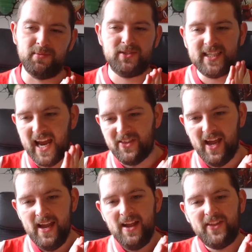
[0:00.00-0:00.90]
But together,
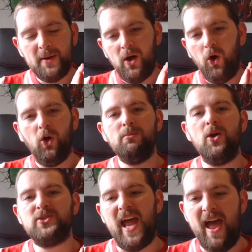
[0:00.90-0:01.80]
they were
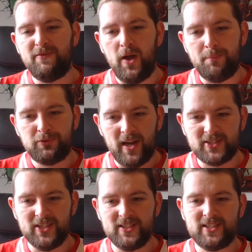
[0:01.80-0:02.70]
almost ever
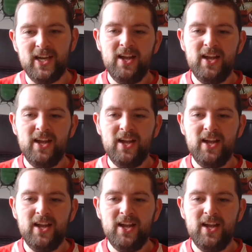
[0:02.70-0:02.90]
present.